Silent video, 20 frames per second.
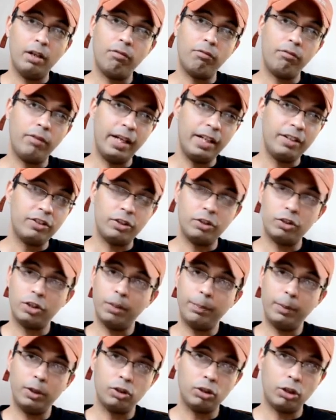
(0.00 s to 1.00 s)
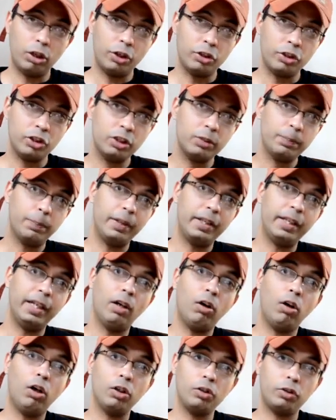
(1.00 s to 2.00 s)
rates and shipping charges, but they
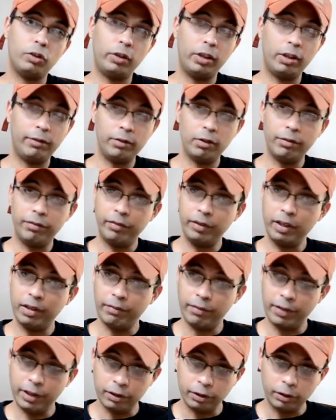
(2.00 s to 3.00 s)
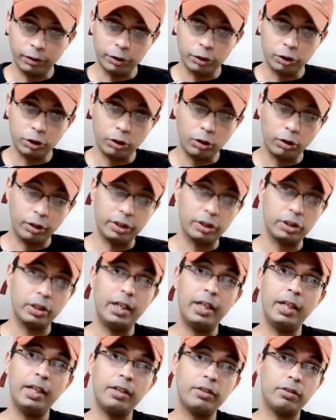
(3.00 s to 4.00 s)
also give you free rental insurance.
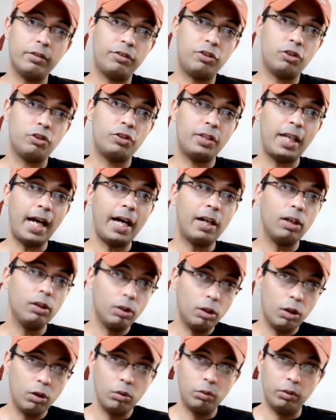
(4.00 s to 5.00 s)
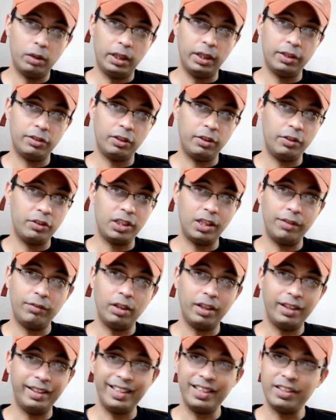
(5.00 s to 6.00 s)
So just that alone is going to save
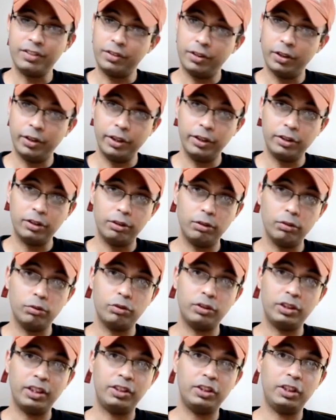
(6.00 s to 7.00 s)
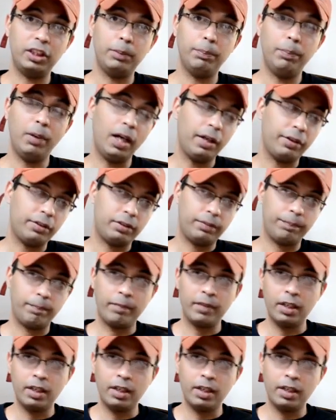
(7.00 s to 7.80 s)
you at least $30 to $60.